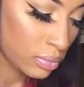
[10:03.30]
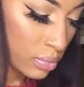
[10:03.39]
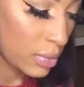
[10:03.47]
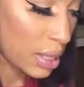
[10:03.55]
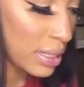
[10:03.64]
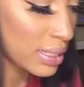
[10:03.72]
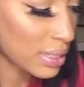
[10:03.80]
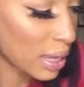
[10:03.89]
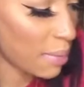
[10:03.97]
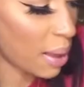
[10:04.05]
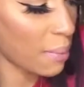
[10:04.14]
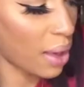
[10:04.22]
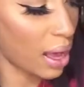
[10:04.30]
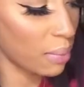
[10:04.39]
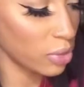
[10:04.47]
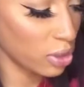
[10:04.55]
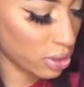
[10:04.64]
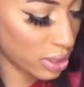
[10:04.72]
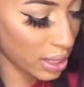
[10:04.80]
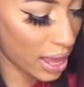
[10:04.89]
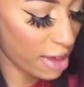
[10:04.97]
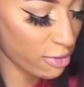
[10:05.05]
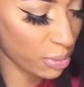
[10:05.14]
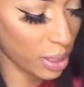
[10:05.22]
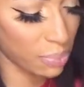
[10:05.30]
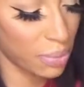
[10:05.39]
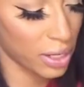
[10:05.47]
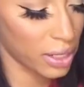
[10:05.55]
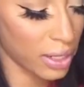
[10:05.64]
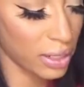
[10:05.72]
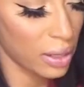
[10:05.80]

And this is how my mom used to have me butter